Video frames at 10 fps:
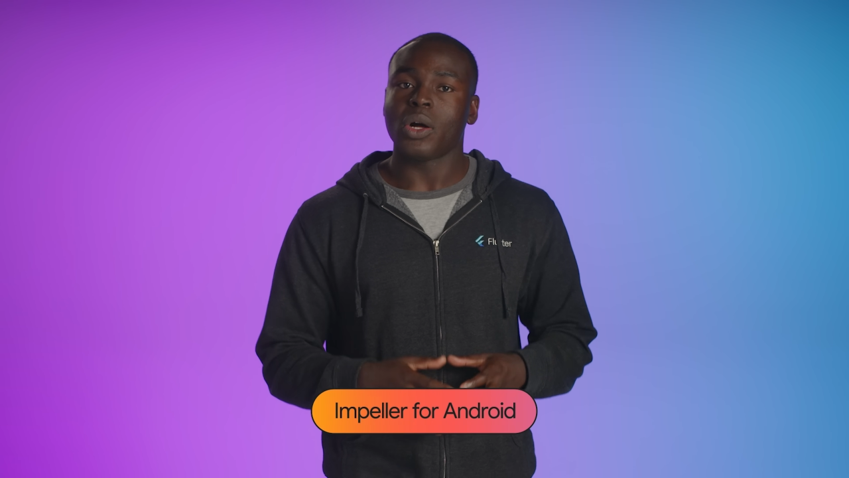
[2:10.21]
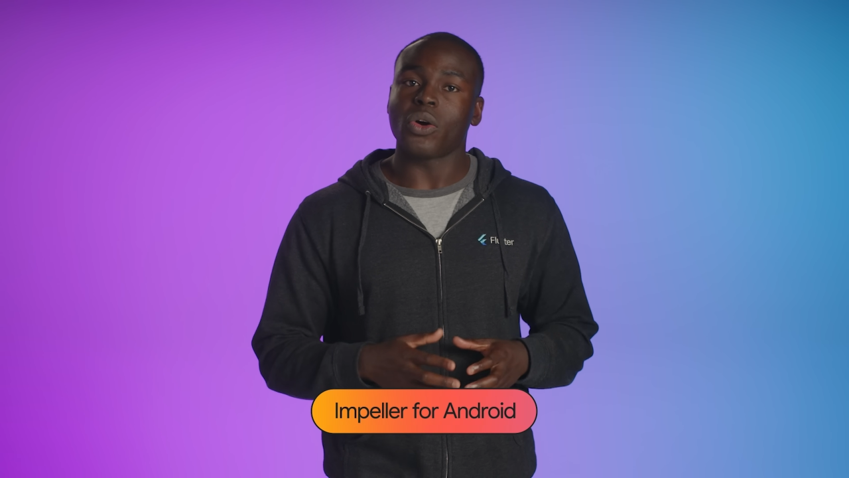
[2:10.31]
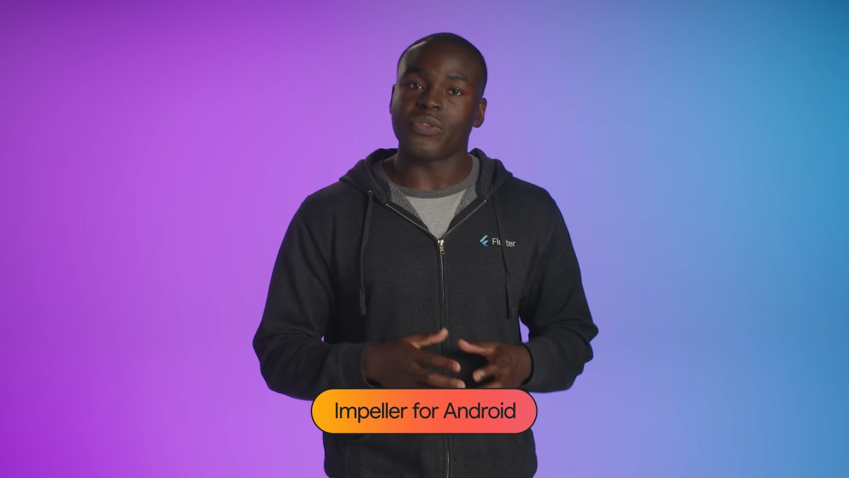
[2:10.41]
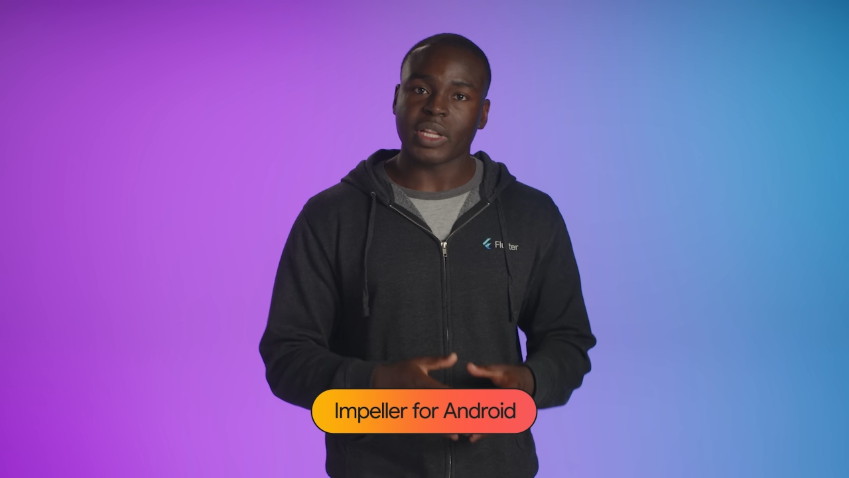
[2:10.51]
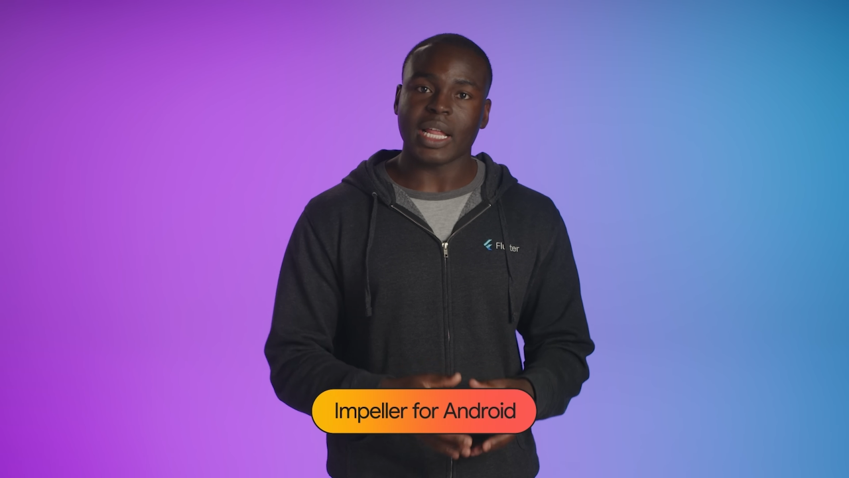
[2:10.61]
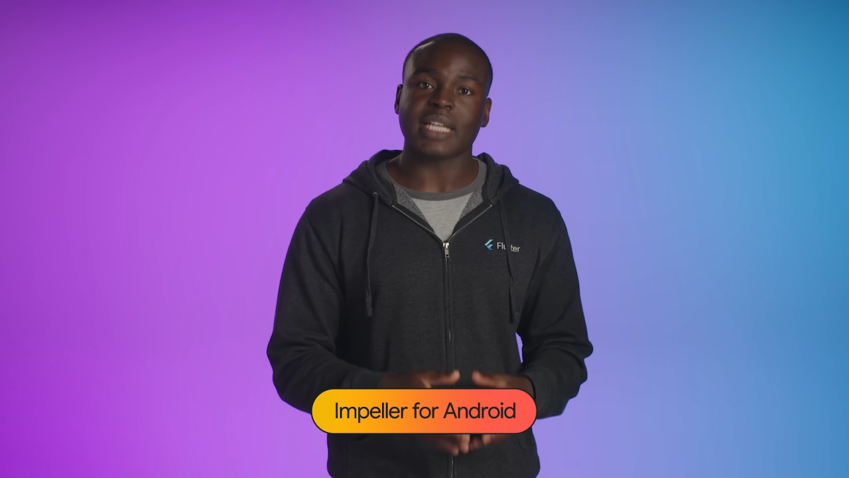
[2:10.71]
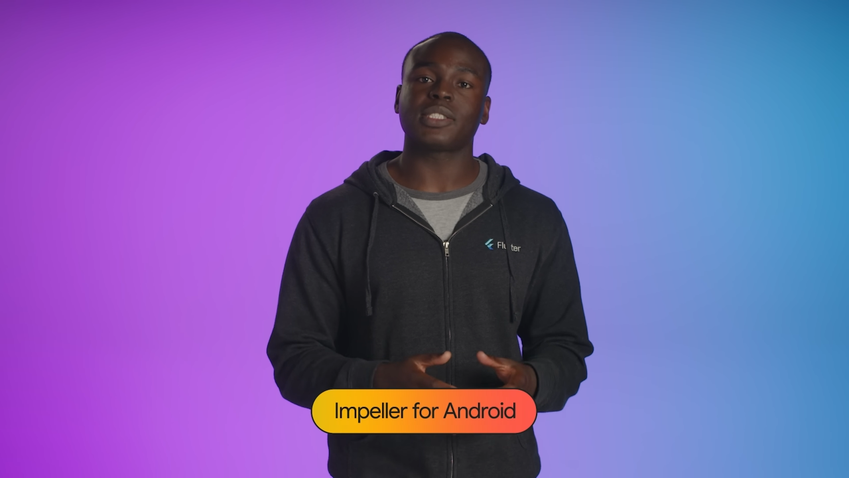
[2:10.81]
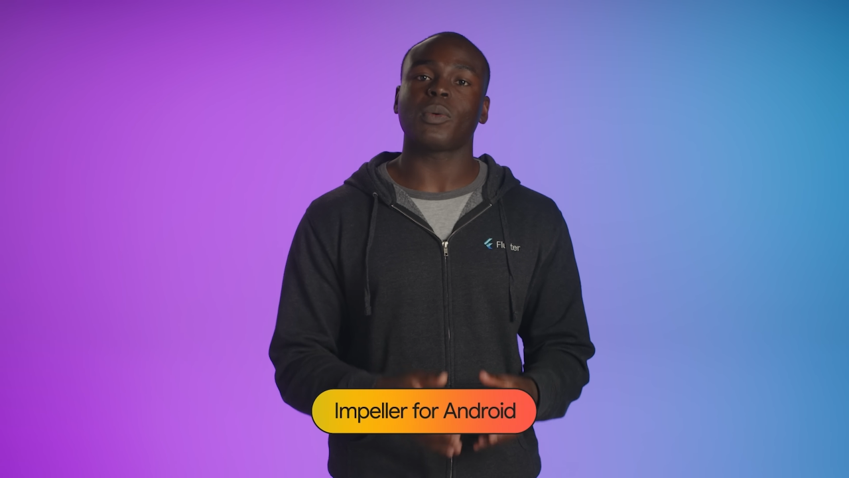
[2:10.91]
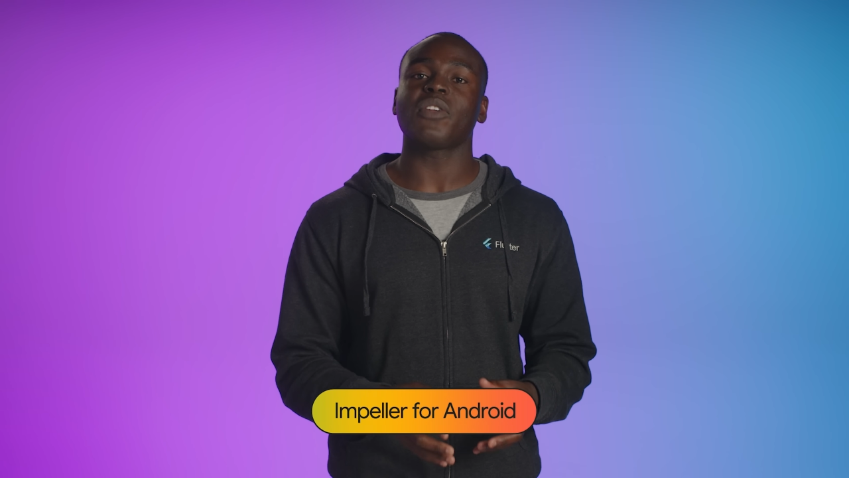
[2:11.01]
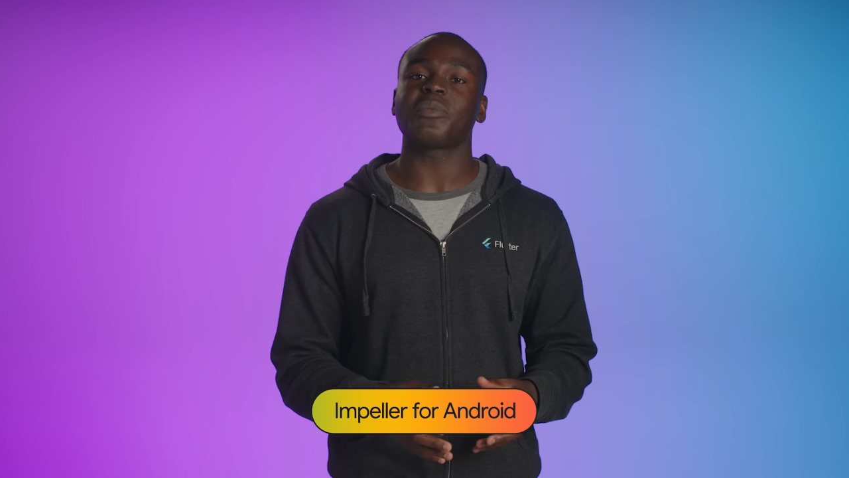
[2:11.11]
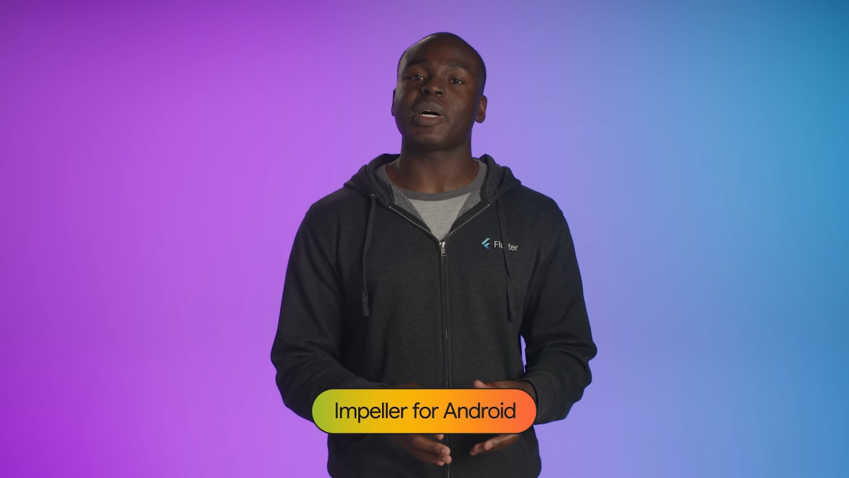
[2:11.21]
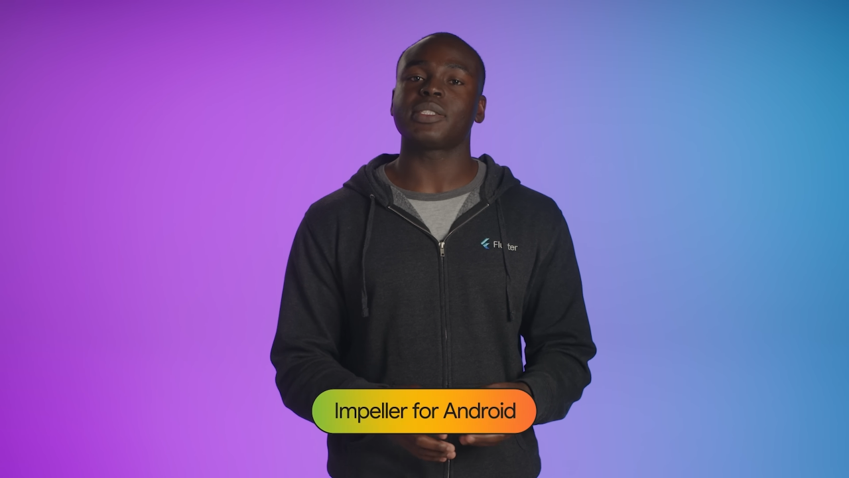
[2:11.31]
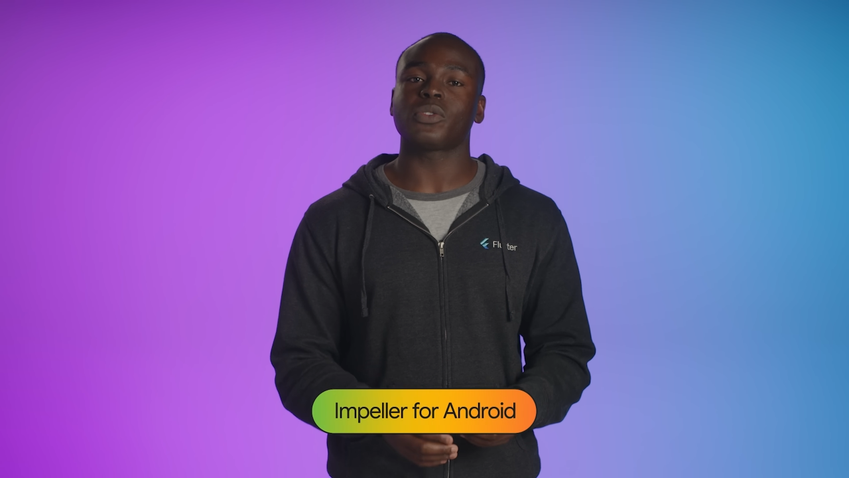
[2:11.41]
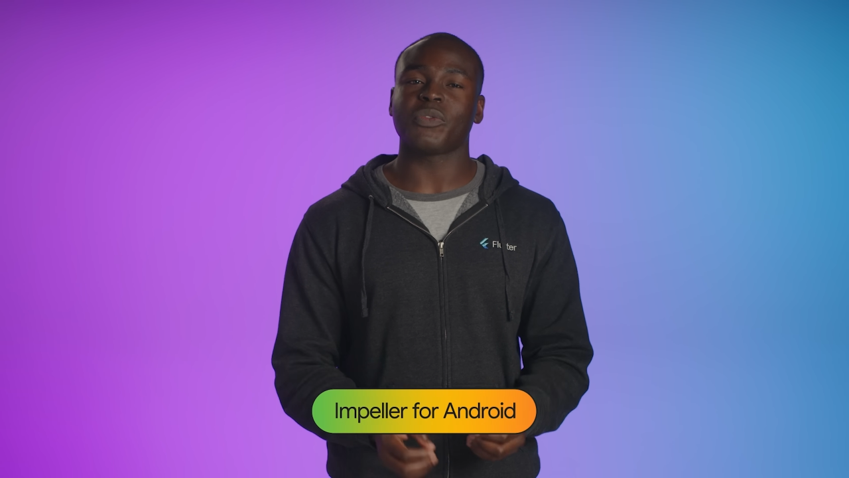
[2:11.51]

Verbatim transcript: Over the last 12 months,